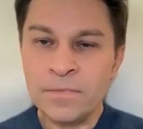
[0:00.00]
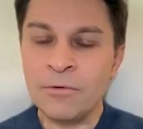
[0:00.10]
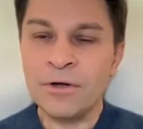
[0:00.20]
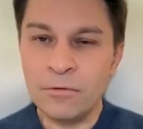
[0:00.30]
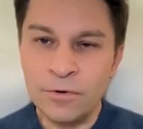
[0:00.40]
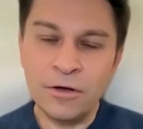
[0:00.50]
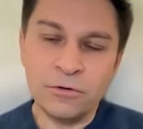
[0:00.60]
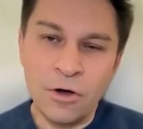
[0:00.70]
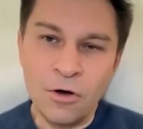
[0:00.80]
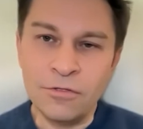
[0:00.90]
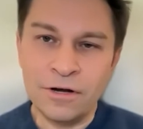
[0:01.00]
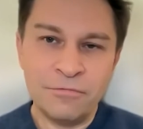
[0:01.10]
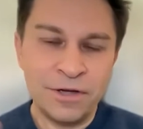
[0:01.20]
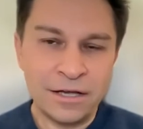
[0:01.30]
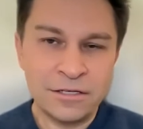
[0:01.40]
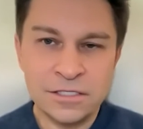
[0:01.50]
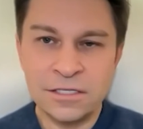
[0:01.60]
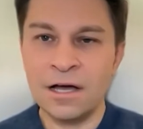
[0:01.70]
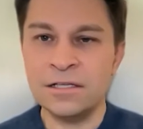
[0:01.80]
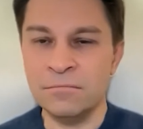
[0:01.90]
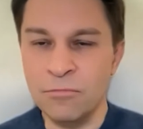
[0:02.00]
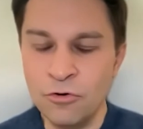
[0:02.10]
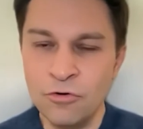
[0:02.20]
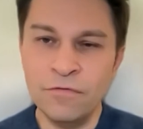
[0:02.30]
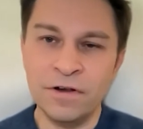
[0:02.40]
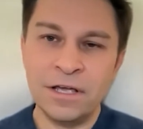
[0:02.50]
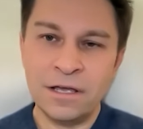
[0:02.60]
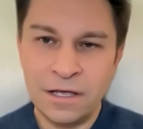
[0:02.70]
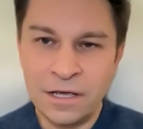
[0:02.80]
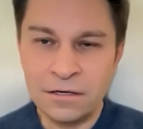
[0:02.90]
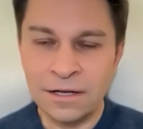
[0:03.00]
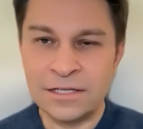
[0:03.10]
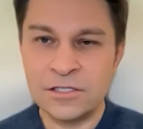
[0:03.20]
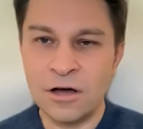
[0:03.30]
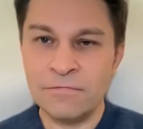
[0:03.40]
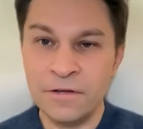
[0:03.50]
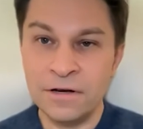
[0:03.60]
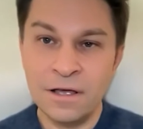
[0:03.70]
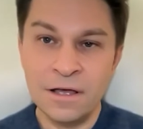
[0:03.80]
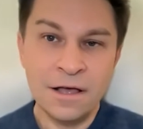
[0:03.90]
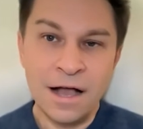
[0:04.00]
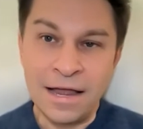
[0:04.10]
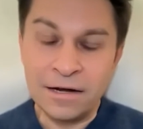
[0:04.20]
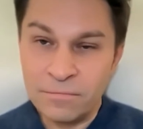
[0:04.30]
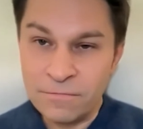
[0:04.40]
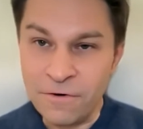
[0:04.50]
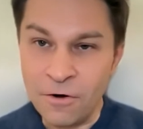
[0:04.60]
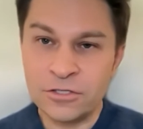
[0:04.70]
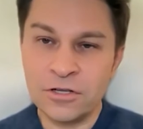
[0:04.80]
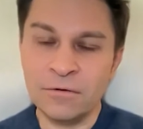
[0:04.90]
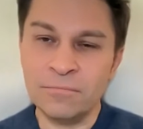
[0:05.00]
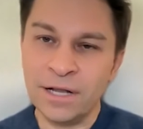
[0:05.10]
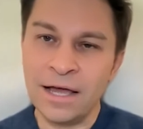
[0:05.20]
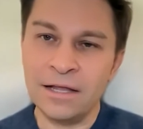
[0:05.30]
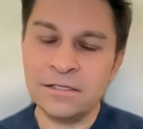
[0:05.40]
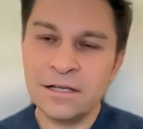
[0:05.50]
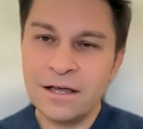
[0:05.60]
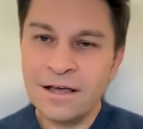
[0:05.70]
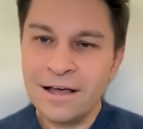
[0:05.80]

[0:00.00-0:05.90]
Now, we all know that if we exercise and move and eat less often and focus on plants,